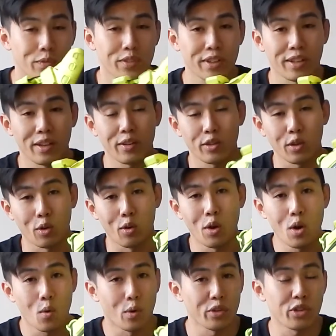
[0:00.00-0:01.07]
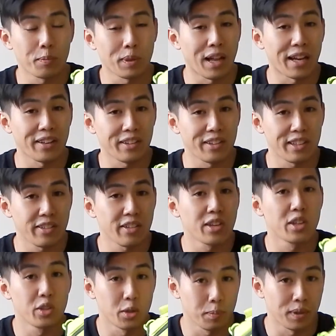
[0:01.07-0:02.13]
Okay, so once you're planting these,
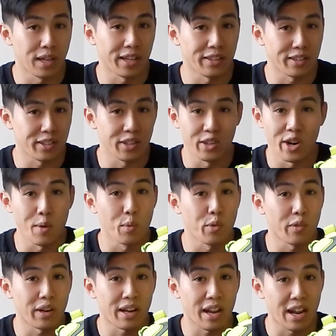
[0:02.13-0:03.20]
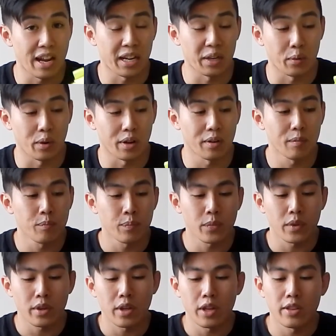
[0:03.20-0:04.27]
you're planted. You're not moving anywhere.
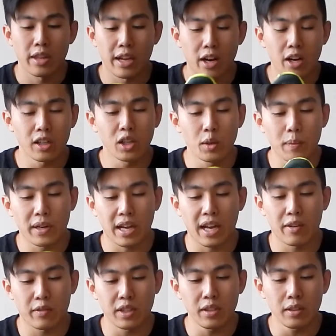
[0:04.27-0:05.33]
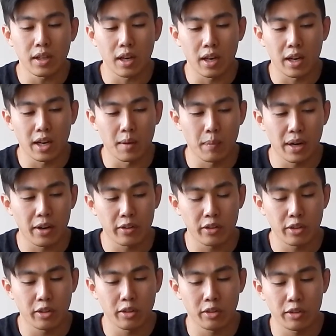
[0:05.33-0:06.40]
They are a little bit heavy compared
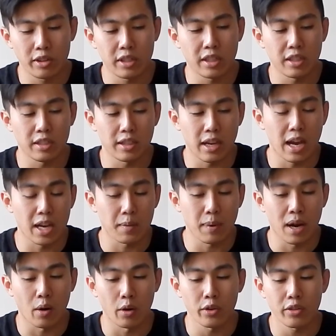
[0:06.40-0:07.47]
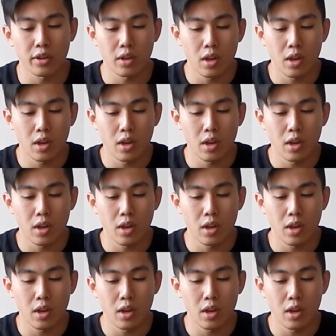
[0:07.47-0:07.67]
to the ADIPOWERS.